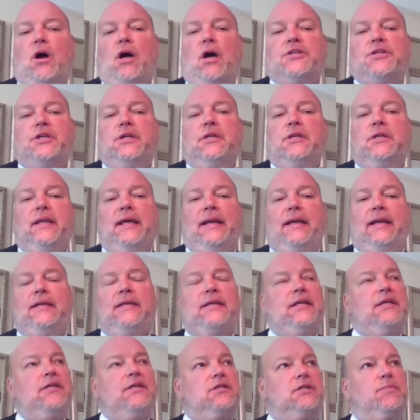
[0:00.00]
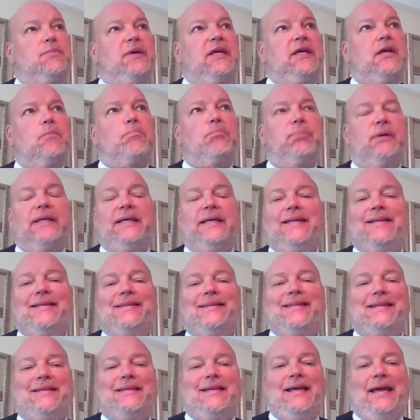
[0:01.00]
caution that it needs to be
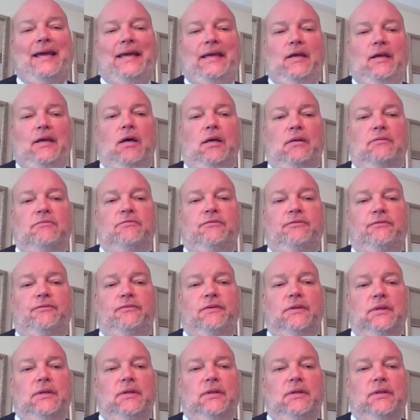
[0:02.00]
completed the day of